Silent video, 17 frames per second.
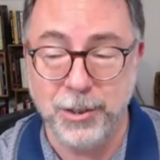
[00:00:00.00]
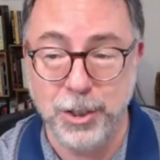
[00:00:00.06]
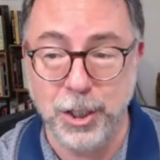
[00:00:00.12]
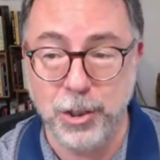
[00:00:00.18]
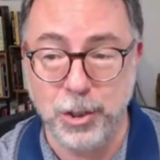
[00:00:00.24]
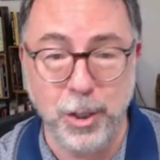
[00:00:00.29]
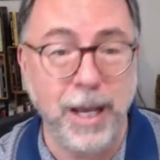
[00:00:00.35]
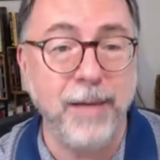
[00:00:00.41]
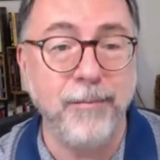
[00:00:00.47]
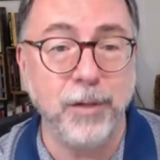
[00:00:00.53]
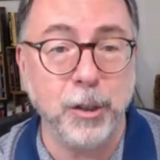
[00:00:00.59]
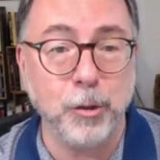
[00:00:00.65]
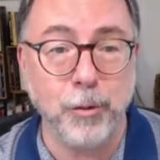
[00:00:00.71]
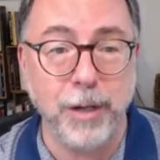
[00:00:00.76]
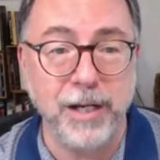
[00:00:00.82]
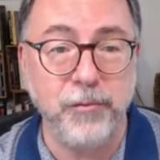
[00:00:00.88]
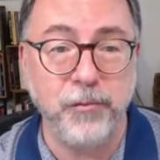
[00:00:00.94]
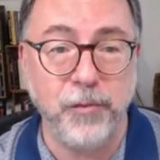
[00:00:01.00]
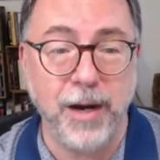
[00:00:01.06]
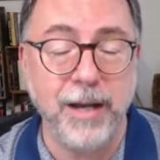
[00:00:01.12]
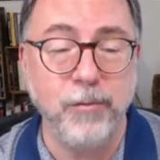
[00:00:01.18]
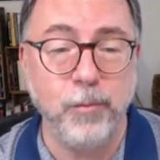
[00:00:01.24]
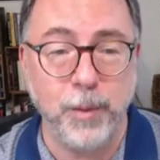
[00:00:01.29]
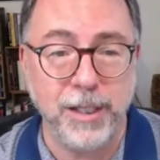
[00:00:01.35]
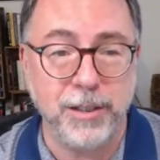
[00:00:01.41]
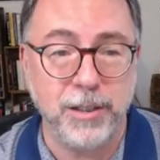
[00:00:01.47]
did you have a great
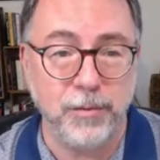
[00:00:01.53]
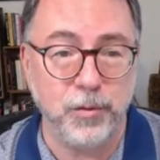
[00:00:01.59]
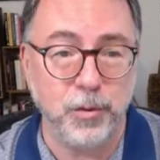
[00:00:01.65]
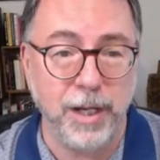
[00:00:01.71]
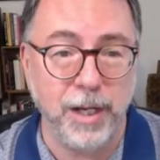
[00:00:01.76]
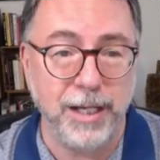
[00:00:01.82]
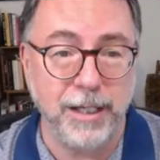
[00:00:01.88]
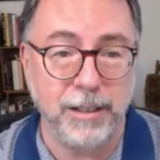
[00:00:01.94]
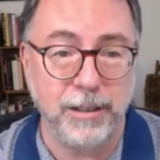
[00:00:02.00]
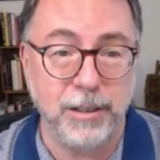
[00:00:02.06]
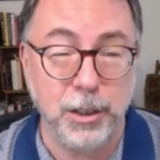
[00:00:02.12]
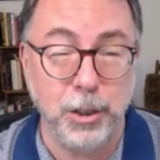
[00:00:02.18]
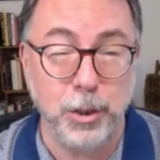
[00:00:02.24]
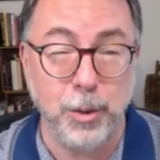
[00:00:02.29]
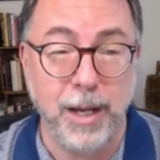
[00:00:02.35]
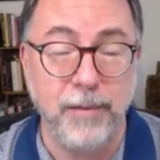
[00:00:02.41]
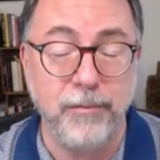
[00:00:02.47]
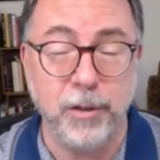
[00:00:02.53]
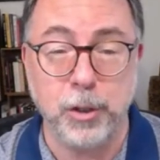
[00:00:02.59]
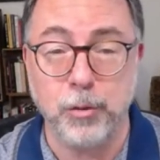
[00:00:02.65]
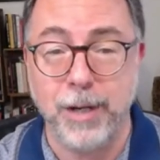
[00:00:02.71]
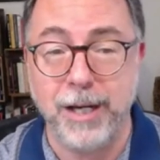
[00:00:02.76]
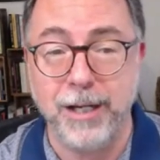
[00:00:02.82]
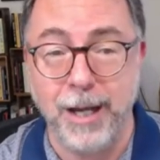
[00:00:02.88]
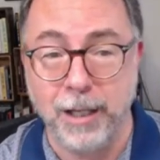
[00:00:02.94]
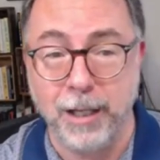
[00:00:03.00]
five weeks of trading? Did you have a
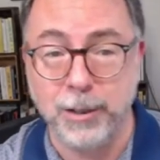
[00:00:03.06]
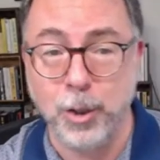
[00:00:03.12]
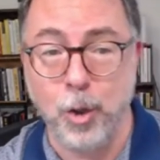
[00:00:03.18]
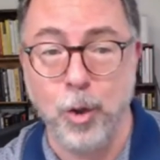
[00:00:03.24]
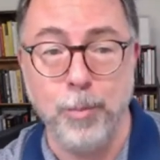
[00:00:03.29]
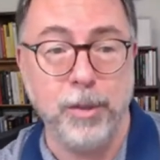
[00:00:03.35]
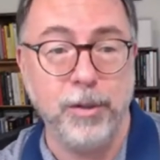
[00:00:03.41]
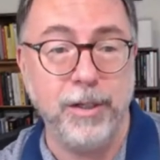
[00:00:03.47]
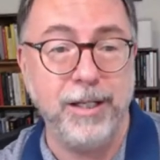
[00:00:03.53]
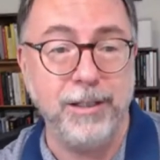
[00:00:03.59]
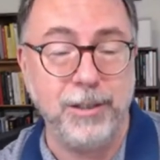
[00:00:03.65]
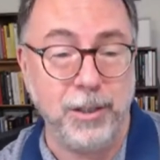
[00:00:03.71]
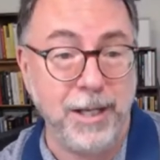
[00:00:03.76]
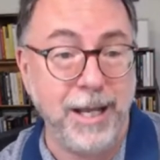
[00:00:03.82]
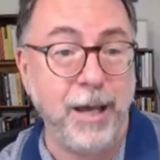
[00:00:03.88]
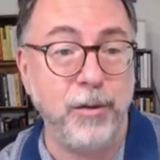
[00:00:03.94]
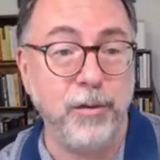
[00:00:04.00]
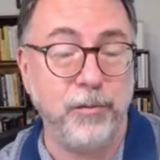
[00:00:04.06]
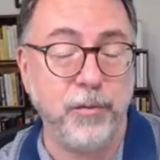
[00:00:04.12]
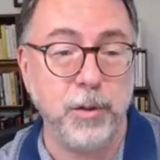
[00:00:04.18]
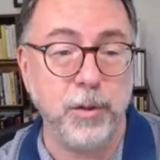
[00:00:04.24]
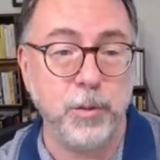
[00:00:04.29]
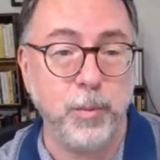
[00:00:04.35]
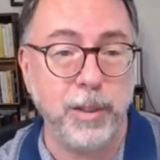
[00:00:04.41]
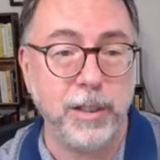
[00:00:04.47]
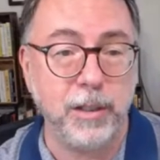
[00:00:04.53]
great October into now the
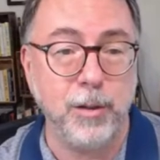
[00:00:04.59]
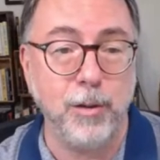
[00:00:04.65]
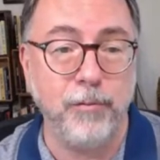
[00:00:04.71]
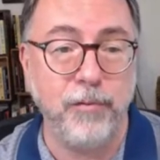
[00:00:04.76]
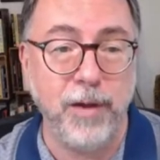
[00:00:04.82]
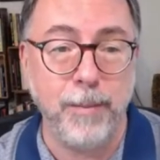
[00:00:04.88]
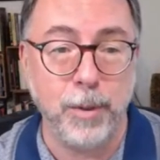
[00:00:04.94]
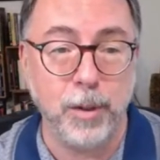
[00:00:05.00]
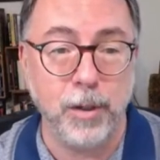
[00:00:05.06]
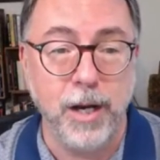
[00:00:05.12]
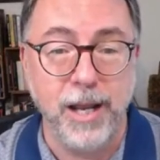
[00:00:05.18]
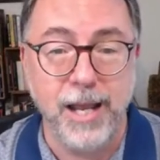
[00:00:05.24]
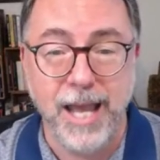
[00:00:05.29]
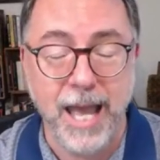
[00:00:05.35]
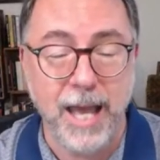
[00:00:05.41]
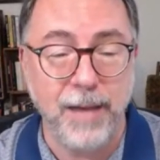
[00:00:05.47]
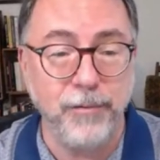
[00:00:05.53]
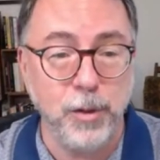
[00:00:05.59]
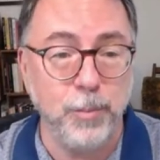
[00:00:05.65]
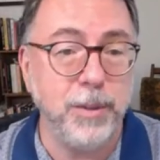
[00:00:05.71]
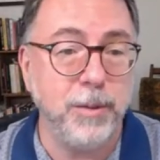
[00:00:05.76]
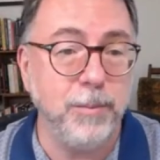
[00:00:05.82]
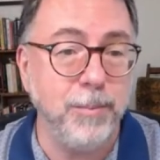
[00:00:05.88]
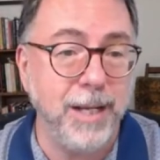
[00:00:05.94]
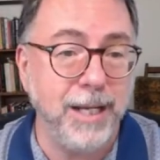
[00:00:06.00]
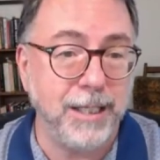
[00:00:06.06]
first week in November? Have you
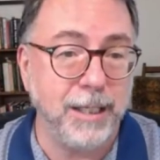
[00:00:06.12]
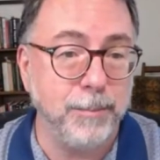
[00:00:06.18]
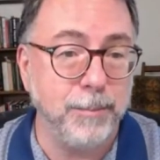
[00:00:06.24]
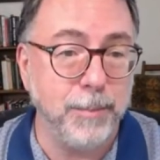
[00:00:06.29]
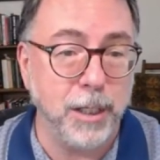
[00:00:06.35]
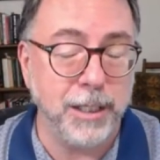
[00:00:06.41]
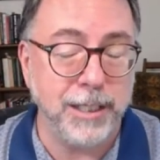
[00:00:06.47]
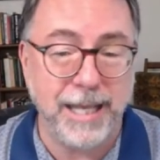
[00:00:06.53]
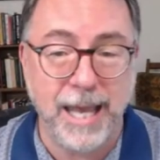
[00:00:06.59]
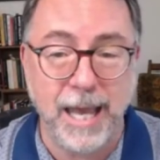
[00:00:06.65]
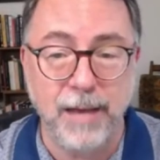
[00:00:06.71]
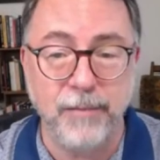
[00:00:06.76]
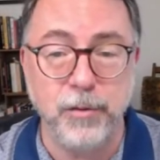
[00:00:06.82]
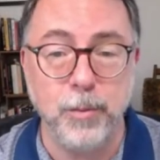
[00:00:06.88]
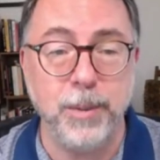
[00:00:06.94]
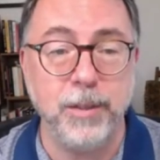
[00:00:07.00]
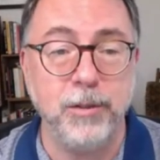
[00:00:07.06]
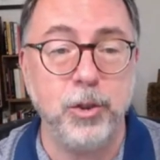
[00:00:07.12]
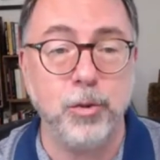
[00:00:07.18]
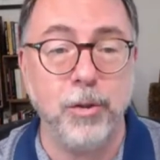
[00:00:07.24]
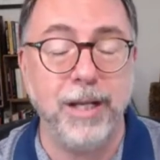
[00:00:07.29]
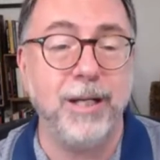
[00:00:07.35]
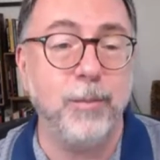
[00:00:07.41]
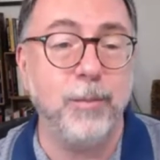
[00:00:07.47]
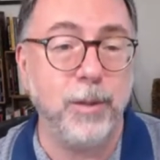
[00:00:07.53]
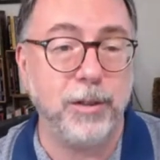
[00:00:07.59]
been making money? Have you been
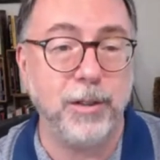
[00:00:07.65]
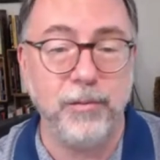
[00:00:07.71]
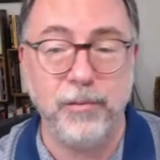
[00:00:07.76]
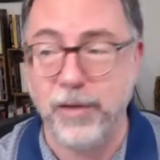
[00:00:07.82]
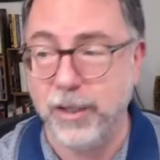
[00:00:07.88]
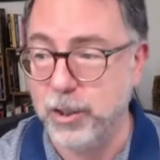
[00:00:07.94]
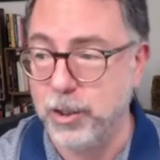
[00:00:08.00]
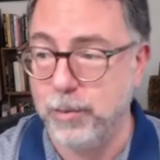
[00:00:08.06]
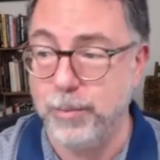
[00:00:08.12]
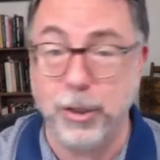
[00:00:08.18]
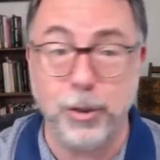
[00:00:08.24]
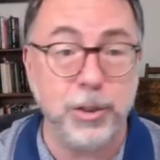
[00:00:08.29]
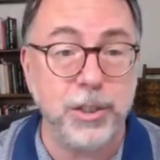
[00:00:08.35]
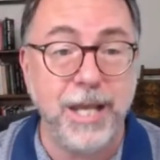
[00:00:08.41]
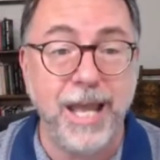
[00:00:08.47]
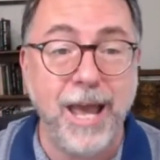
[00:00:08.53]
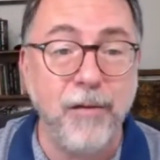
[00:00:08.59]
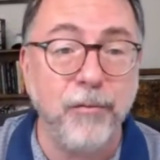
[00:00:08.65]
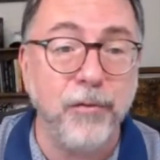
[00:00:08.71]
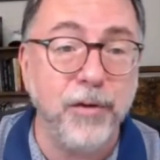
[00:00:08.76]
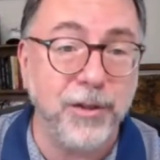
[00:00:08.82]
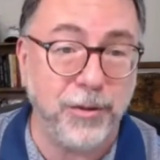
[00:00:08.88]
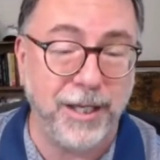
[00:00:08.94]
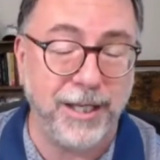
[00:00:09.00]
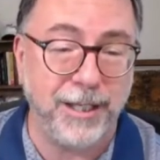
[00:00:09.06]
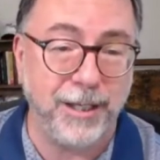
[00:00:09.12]
trading with conviction? Because
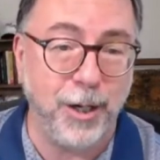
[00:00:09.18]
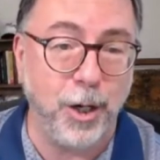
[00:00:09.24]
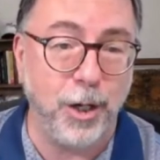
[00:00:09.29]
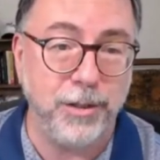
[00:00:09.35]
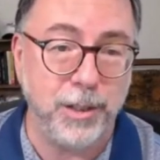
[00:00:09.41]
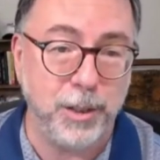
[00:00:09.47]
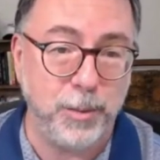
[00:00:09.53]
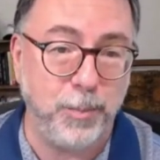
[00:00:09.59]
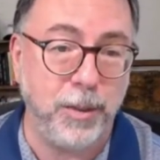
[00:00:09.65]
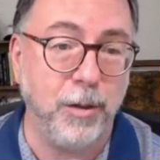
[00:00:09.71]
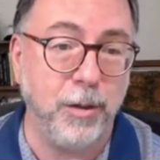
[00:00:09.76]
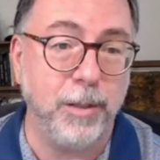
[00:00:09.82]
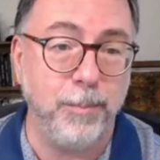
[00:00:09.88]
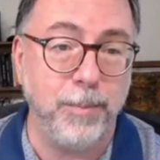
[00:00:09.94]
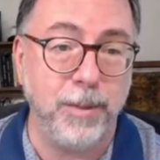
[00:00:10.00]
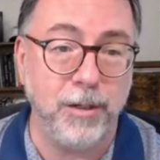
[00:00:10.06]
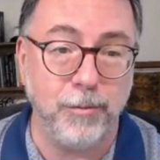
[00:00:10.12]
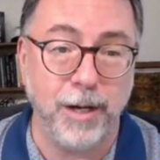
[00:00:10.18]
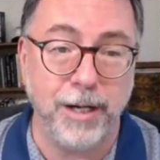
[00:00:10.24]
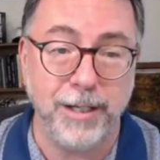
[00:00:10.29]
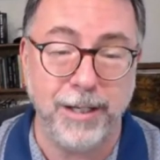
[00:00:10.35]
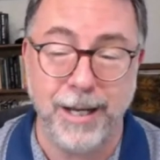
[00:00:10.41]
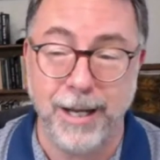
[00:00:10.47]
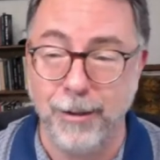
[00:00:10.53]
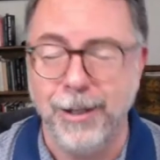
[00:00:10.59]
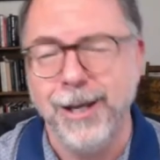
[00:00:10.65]
everything on this pyramid
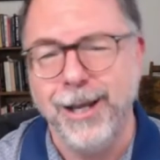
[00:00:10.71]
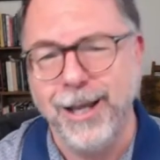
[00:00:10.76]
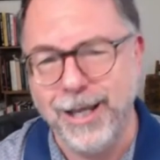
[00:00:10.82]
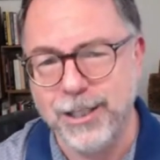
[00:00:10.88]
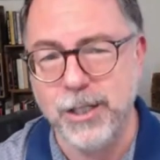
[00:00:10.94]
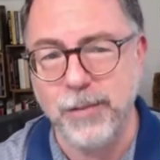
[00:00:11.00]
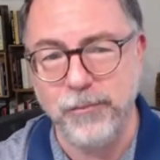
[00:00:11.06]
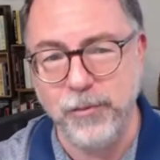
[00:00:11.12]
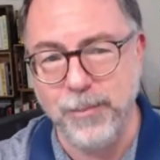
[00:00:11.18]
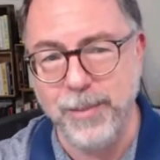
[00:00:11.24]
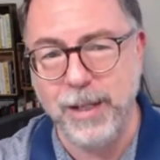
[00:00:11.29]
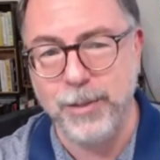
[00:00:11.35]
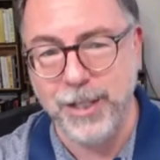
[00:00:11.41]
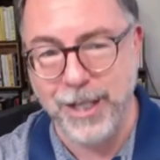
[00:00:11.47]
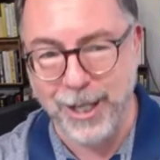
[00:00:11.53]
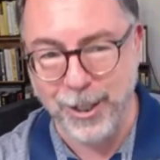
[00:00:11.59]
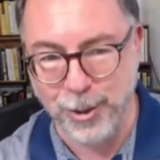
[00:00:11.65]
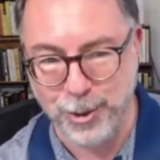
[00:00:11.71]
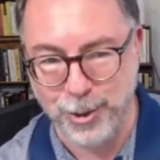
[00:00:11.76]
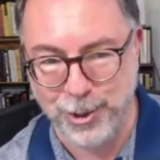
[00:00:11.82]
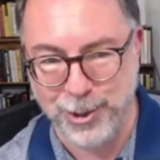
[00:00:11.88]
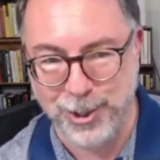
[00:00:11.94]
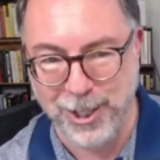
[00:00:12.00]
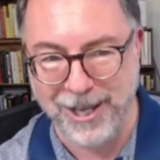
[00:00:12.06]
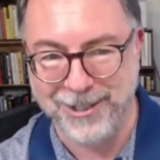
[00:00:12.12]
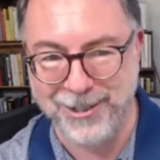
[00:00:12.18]
right now, except for maybe
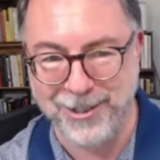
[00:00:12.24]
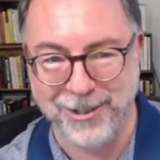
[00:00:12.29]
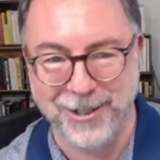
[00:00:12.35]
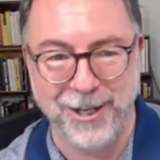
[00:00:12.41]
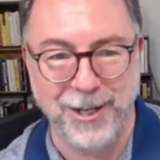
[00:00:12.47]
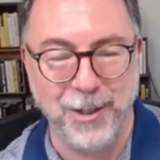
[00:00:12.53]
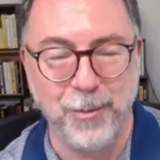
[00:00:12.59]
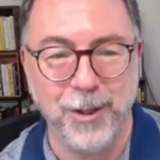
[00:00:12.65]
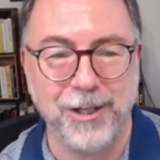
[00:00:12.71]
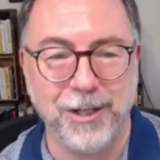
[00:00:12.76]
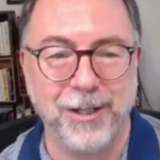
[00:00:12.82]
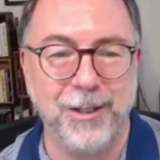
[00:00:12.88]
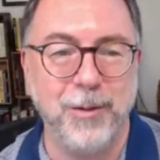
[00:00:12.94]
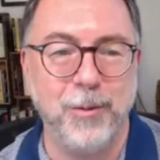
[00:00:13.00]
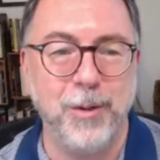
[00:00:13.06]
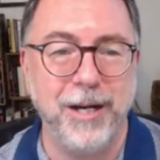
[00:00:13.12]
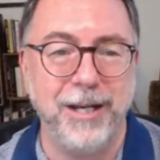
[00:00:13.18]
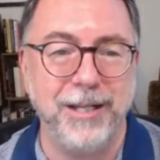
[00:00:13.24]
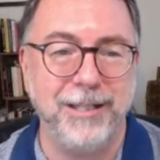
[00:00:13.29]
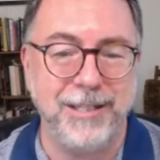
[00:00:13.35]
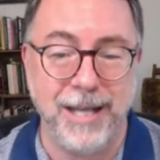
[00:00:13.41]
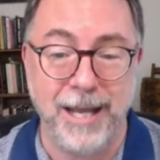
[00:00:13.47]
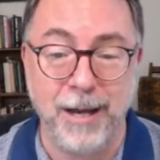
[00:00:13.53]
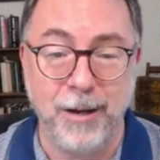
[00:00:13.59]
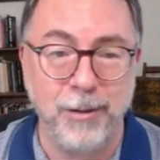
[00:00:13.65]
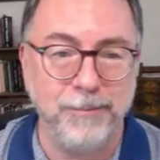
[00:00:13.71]
energy stocks, they're kind of working their way
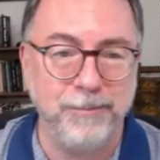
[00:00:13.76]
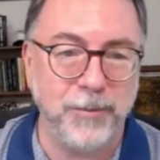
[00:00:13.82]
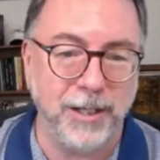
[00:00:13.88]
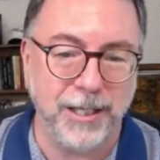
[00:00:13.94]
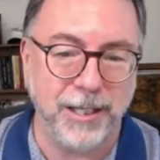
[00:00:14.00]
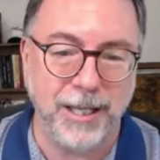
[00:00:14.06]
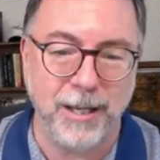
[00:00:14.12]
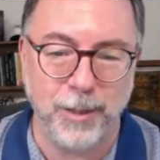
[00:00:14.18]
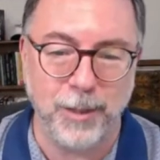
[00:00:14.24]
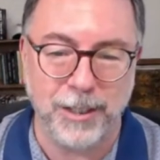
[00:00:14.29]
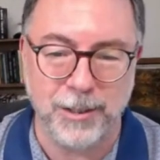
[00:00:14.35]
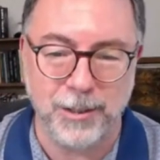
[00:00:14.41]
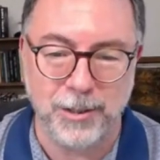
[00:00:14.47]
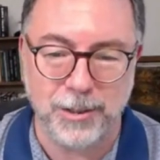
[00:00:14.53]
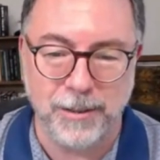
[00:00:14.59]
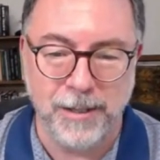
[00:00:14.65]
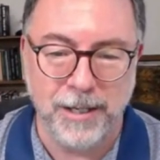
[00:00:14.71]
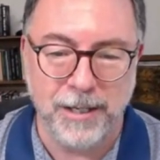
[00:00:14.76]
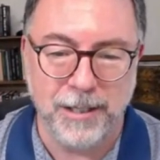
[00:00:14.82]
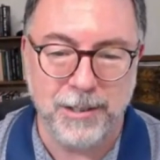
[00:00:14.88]
down. Again, we could just